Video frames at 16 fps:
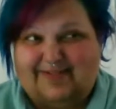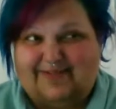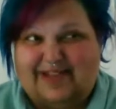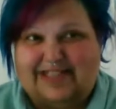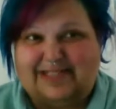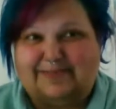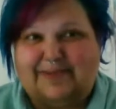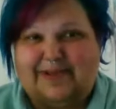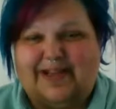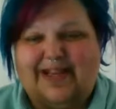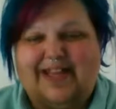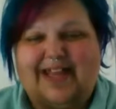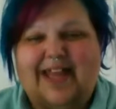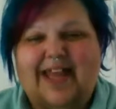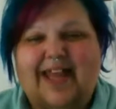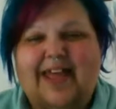Facebook,
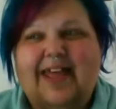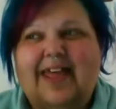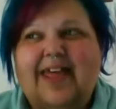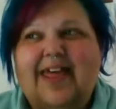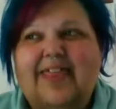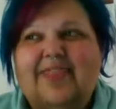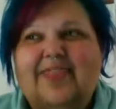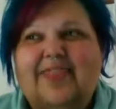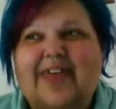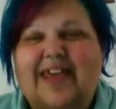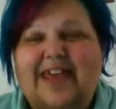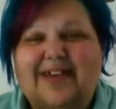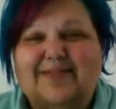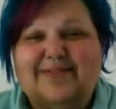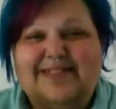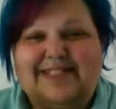they
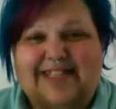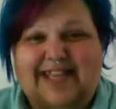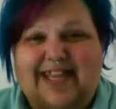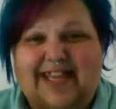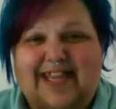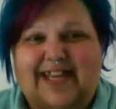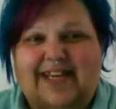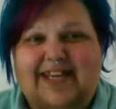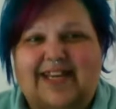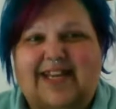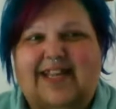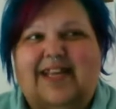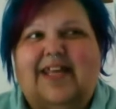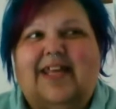have seen